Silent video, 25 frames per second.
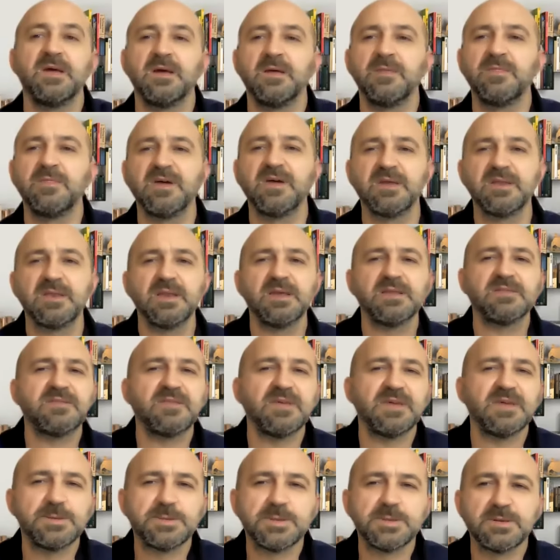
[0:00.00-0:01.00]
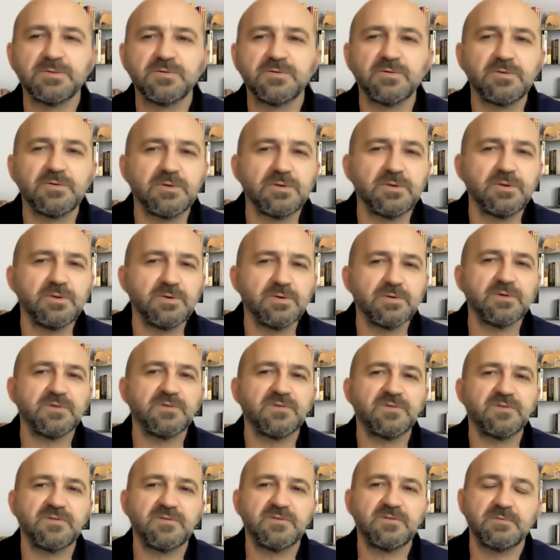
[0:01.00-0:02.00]
And that attention to the new
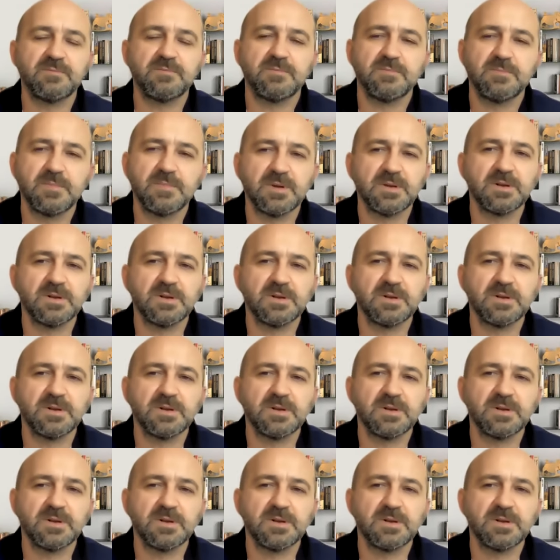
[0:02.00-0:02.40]
is